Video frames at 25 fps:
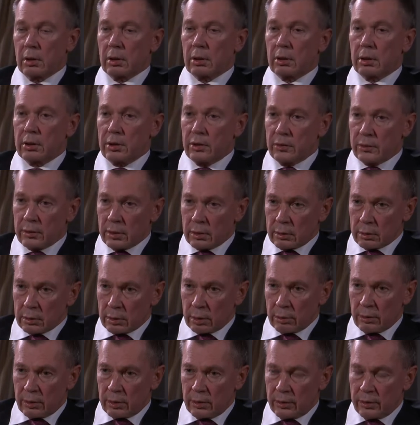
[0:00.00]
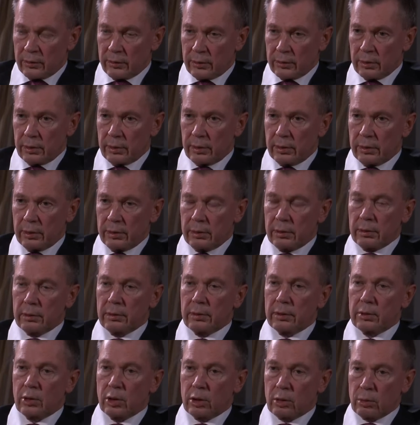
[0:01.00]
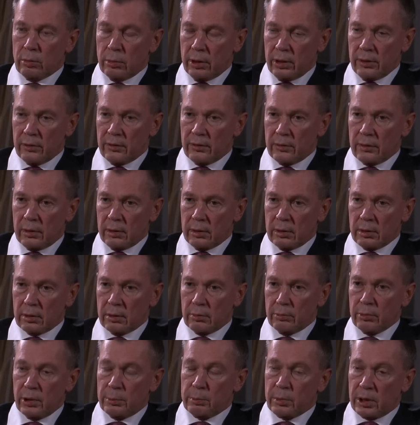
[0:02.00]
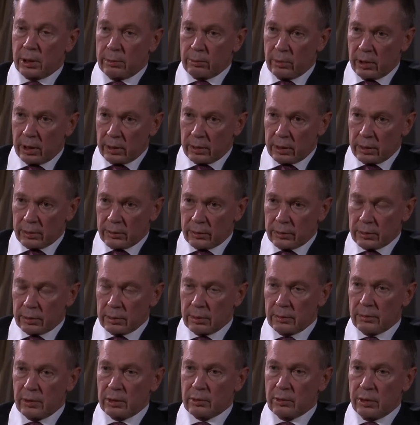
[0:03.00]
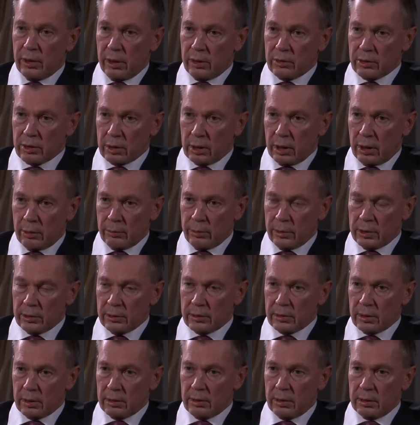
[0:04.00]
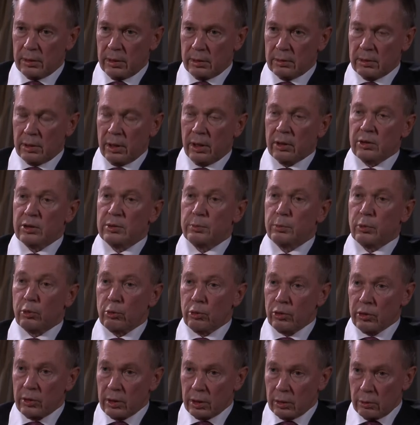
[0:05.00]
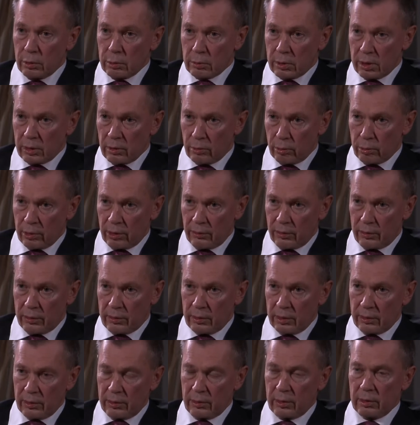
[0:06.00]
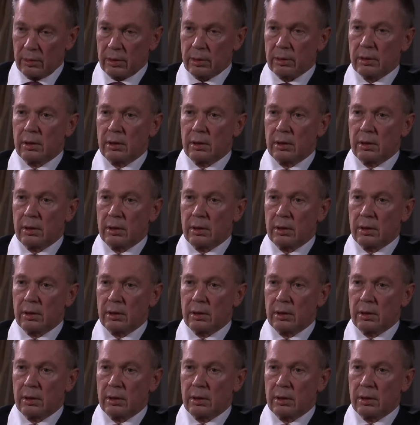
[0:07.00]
listened to these requests, and we provided the Dutch government, the Dutch prosecutors with this